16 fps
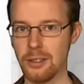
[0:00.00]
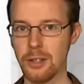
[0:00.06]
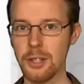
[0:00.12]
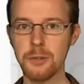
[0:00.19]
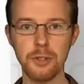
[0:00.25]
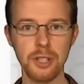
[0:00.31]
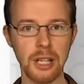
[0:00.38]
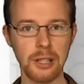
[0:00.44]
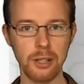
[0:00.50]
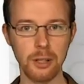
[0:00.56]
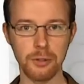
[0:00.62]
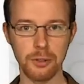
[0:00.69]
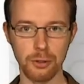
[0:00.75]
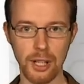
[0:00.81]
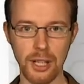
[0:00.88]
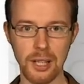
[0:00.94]
these
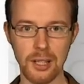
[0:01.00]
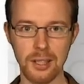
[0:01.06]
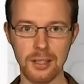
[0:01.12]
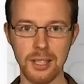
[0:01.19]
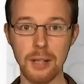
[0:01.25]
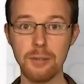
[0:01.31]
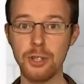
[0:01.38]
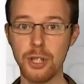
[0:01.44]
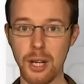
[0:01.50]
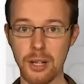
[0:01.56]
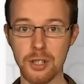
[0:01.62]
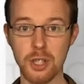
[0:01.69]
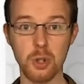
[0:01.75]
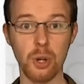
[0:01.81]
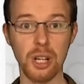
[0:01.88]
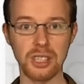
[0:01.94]
vernacular varieties have
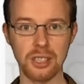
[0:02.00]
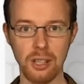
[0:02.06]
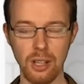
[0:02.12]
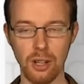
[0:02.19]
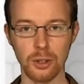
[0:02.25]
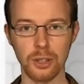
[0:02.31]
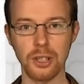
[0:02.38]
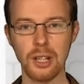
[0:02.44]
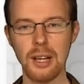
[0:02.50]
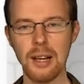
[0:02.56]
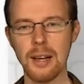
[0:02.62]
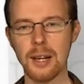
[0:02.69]
changed quite a lot,